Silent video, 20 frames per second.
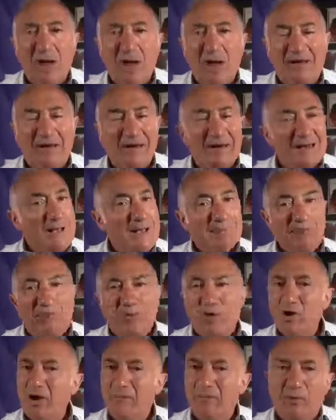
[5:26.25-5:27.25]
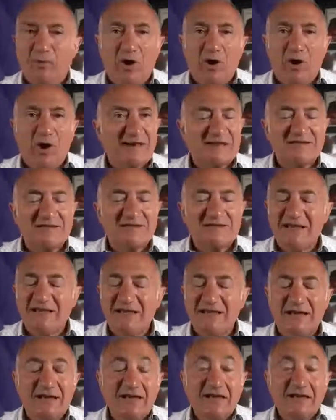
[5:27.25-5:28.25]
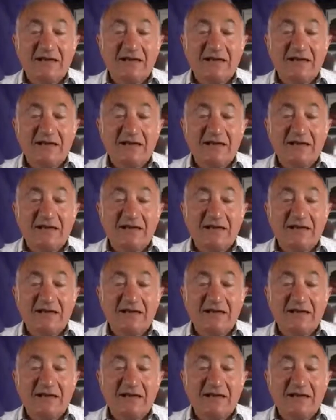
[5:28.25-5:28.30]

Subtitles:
But boy, oh boy, I can tell you